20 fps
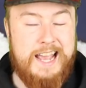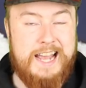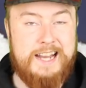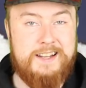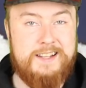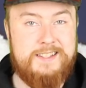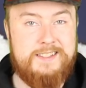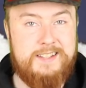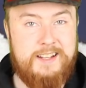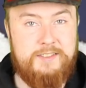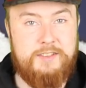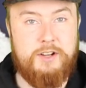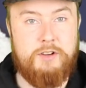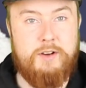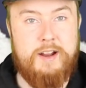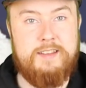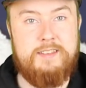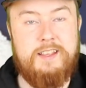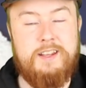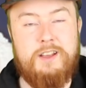and
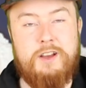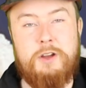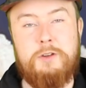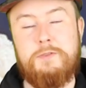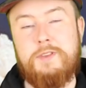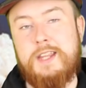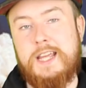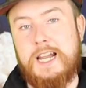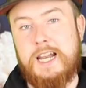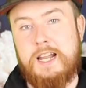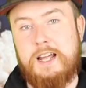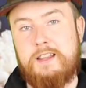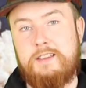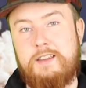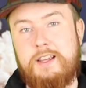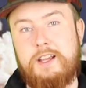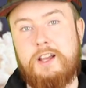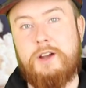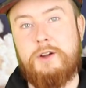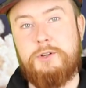disintegrated over the
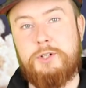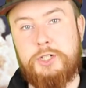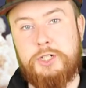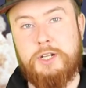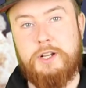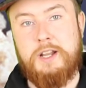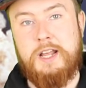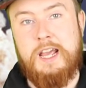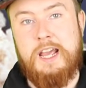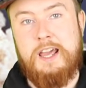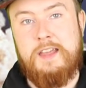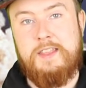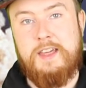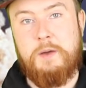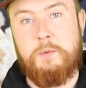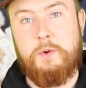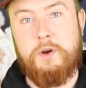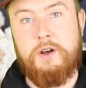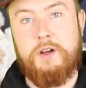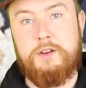Atlantic Ocean.
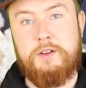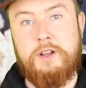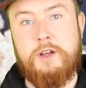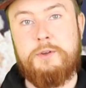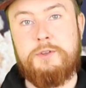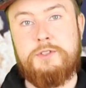There were no